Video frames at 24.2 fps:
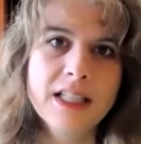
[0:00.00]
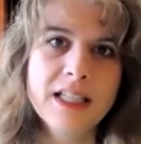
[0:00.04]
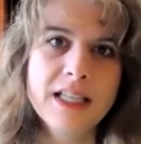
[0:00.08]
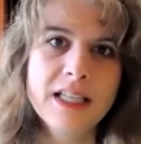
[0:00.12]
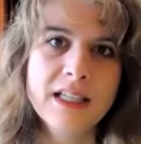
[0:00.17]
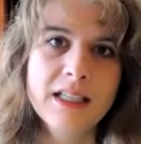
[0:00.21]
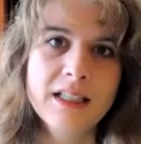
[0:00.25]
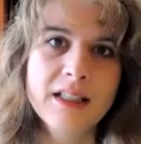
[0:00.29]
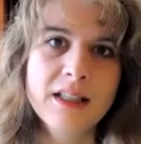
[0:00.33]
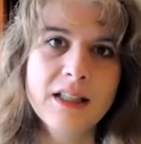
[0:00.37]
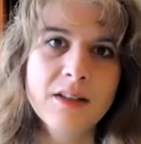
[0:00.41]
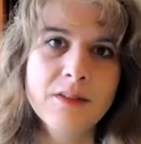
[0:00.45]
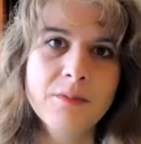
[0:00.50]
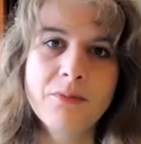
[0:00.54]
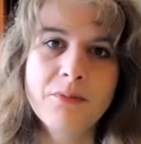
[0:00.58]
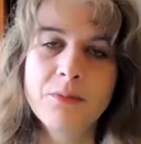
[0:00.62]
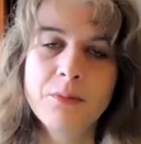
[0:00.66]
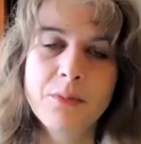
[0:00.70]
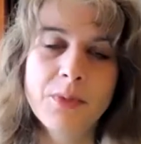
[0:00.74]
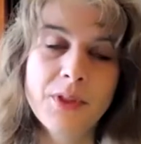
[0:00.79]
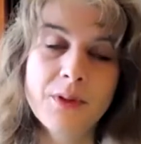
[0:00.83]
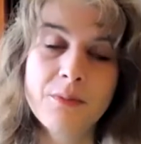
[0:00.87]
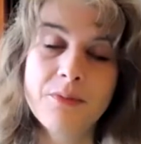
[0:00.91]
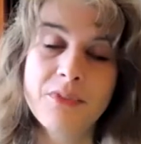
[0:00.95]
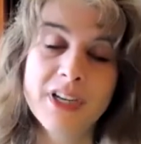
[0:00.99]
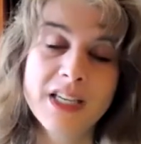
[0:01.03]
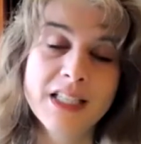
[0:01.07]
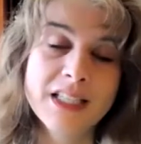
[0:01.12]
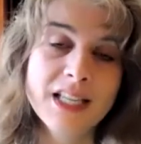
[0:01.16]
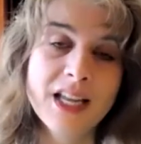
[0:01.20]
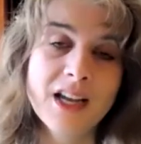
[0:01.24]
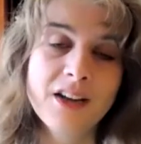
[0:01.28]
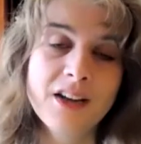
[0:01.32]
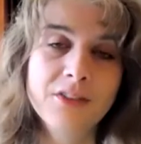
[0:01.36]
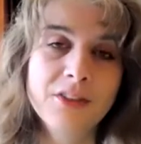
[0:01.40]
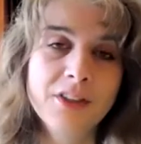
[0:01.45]
the face
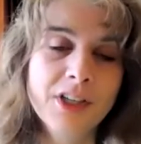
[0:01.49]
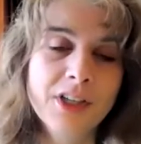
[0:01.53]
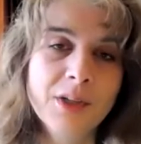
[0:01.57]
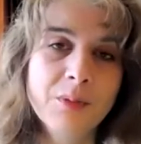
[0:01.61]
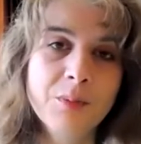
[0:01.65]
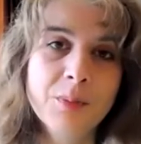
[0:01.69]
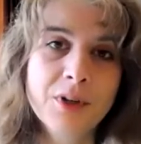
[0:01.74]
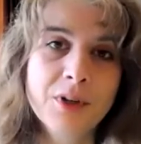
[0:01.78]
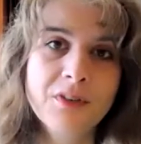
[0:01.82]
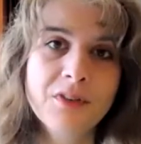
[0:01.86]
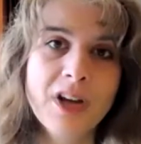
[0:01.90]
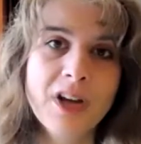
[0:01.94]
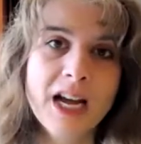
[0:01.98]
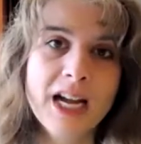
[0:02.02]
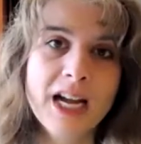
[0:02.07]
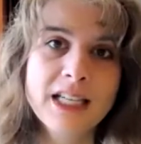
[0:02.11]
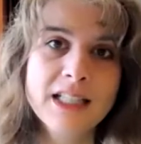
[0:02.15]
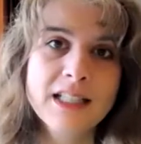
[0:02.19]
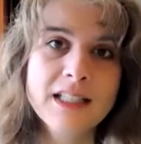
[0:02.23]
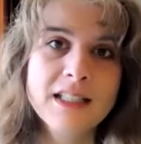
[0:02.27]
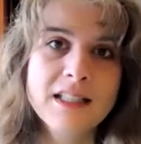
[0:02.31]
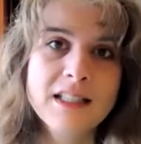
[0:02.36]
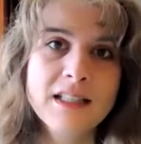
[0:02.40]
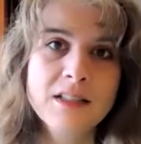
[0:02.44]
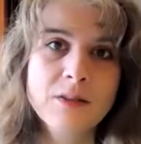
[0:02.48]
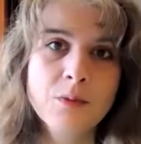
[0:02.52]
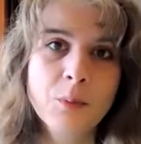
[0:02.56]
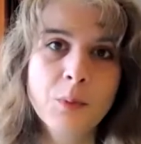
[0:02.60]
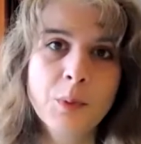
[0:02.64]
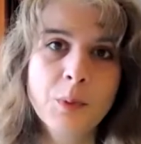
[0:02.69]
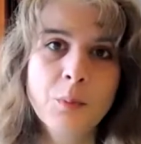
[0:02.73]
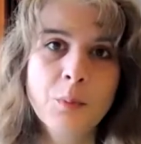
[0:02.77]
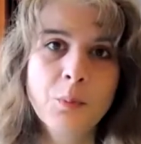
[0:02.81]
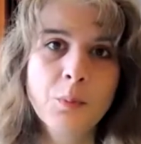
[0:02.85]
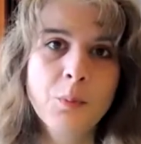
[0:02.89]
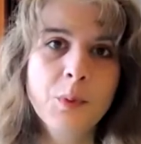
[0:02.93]
covering provides.
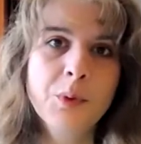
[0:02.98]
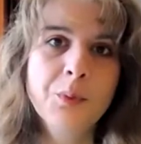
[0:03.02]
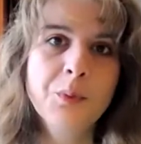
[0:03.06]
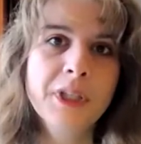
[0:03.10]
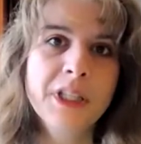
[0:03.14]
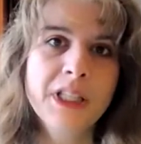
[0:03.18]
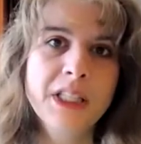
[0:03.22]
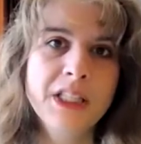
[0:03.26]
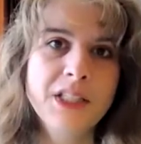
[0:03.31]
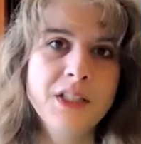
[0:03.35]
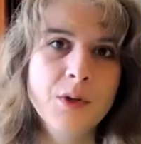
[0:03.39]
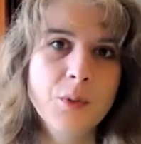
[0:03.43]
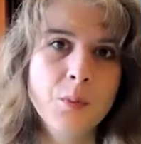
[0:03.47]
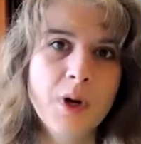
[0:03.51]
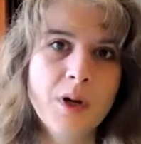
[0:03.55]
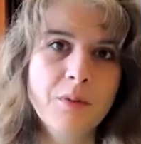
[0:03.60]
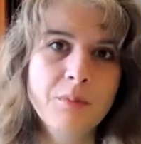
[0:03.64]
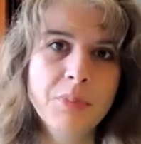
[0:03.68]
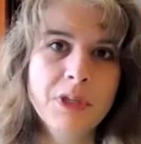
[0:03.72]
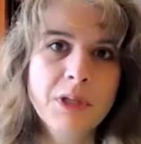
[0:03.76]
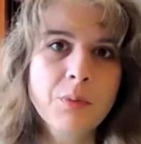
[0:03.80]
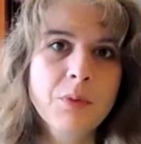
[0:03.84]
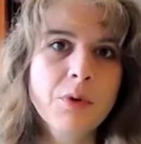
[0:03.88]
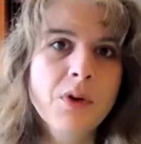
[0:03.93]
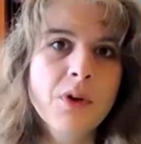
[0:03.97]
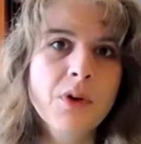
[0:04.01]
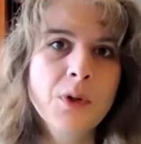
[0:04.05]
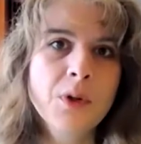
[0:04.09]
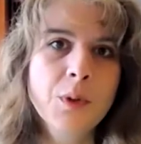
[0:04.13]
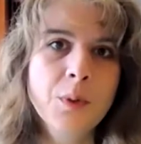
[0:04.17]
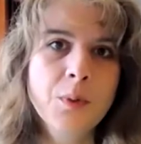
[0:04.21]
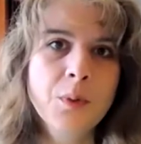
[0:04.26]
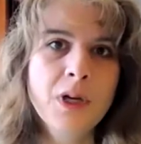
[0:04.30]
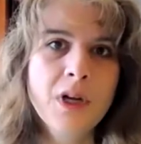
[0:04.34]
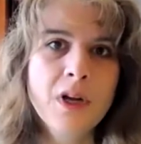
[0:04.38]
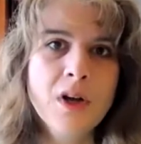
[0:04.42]
We really don't want people
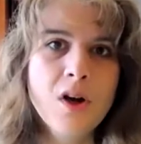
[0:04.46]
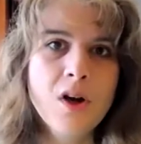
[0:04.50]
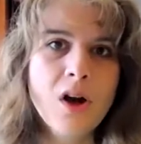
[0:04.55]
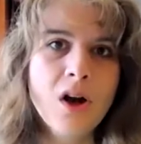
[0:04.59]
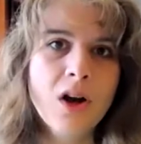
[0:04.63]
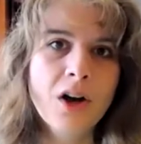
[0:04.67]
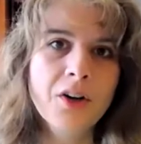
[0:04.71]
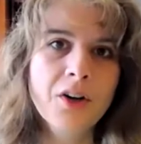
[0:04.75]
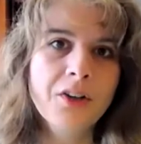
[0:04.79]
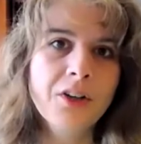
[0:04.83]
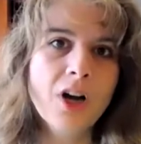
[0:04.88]
who are